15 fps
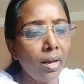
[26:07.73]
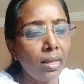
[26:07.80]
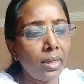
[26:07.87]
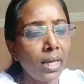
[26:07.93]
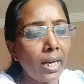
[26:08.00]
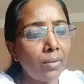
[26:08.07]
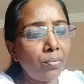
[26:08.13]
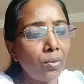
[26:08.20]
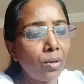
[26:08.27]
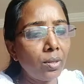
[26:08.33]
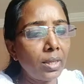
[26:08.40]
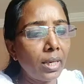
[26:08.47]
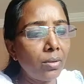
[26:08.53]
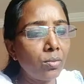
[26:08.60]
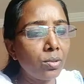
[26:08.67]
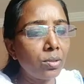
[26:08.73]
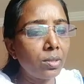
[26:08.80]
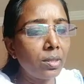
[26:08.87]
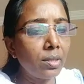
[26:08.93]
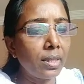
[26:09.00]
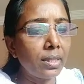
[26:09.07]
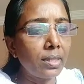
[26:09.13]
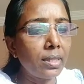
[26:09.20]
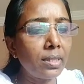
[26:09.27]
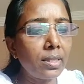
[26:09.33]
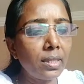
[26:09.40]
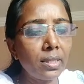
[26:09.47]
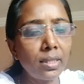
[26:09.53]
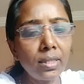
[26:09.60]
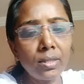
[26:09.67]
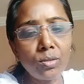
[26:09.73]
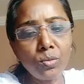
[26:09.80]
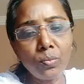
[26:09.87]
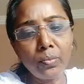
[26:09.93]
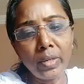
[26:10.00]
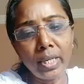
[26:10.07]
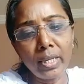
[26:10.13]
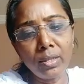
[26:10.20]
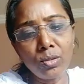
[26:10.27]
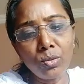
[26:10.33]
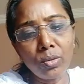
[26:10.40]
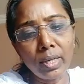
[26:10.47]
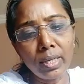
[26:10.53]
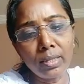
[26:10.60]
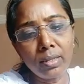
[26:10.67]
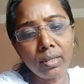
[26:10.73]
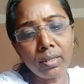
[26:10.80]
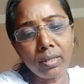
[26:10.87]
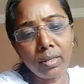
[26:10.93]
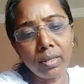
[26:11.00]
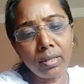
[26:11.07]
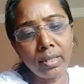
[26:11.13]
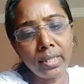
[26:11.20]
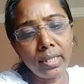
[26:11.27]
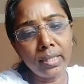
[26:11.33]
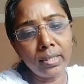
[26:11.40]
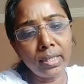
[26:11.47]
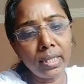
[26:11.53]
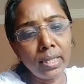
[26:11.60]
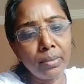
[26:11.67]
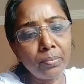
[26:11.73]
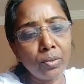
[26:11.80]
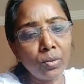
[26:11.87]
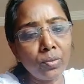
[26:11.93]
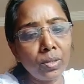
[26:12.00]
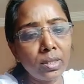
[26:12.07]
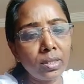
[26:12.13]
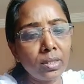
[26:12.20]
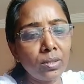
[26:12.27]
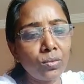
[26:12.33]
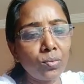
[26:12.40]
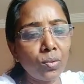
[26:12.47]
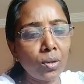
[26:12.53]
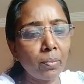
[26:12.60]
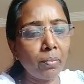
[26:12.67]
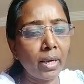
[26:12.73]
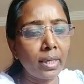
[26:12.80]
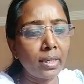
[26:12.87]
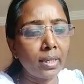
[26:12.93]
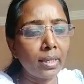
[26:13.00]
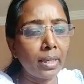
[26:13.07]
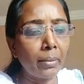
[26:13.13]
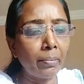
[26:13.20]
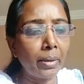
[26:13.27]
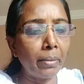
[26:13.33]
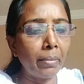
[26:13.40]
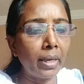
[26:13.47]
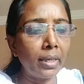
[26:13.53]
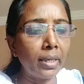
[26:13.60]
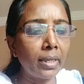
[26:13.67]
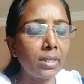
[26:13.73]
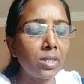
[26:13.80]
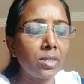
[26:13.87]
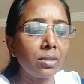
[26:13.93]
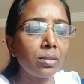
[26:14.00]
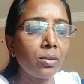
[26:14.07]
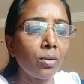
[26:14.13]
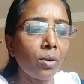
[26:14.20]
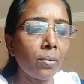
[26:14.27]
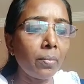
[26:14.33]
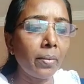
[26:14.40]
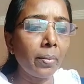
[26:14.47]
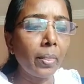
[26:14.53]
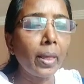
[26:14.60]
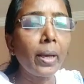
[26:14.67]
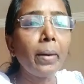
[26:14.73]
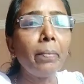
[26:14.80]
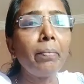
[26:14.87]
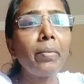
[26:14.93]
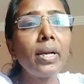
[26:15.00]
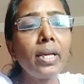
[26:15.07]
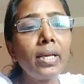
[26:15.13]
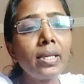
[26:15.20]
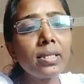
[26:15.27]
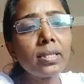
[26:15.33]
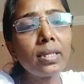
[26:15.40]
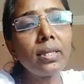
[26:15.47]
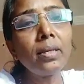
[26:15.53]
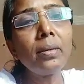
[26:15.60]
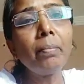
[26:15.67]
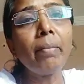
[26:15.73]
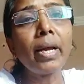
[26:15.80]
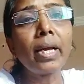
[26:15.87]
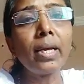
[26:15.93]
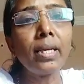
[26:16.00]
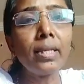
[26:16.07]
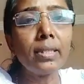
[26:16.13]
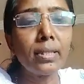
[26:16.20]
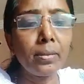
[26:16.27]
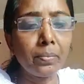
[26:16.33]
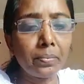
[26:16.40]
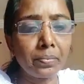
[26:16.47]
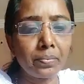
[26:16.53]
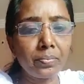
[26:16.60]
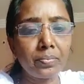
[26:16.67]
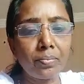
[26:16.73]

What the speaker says: Therefore, there was a necessity to bring together a detailed provisions for better implementation of mediation mechanism.